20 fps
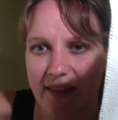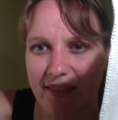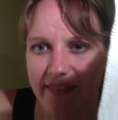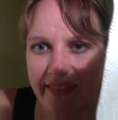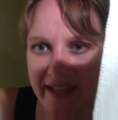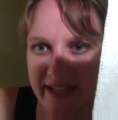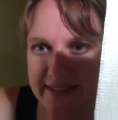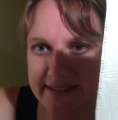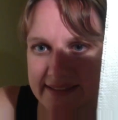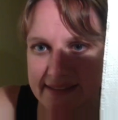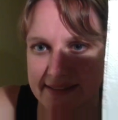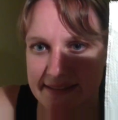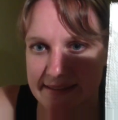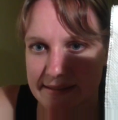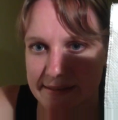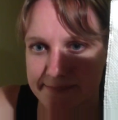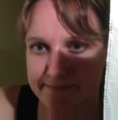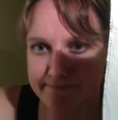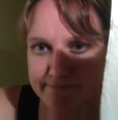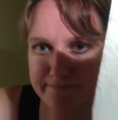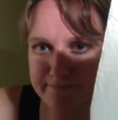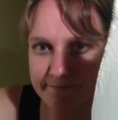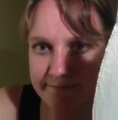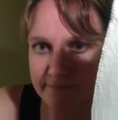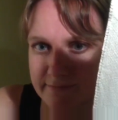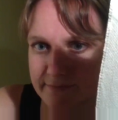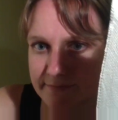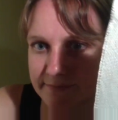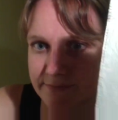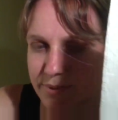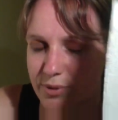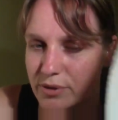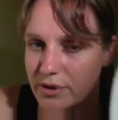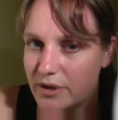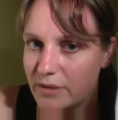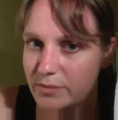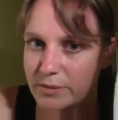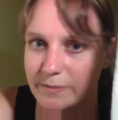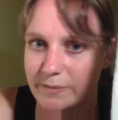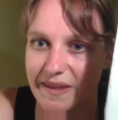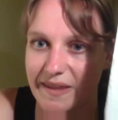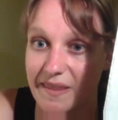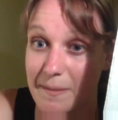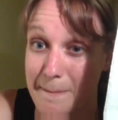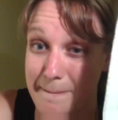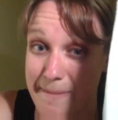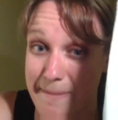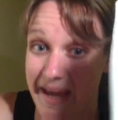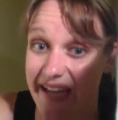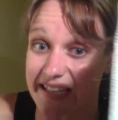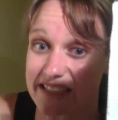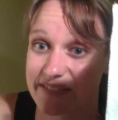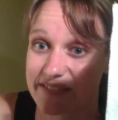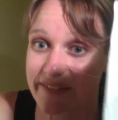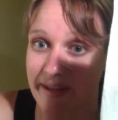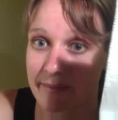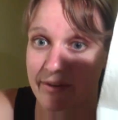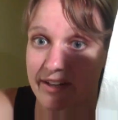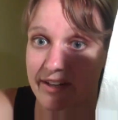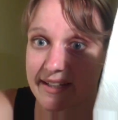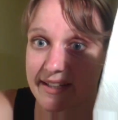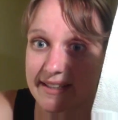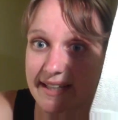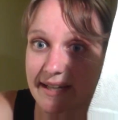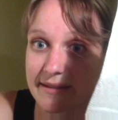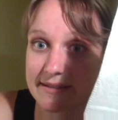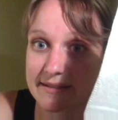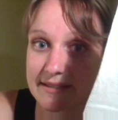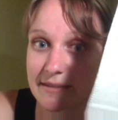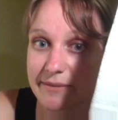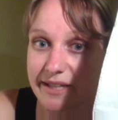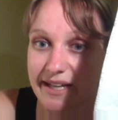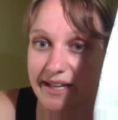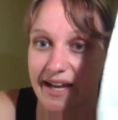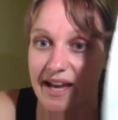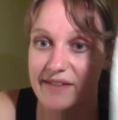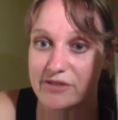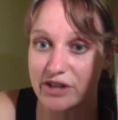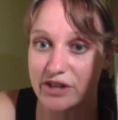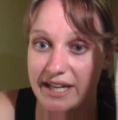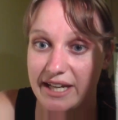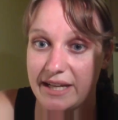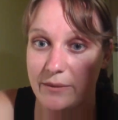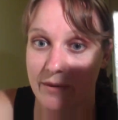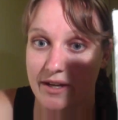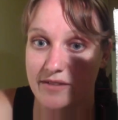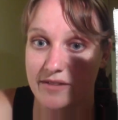That's probably the max fabric allowance I'm going to have on any one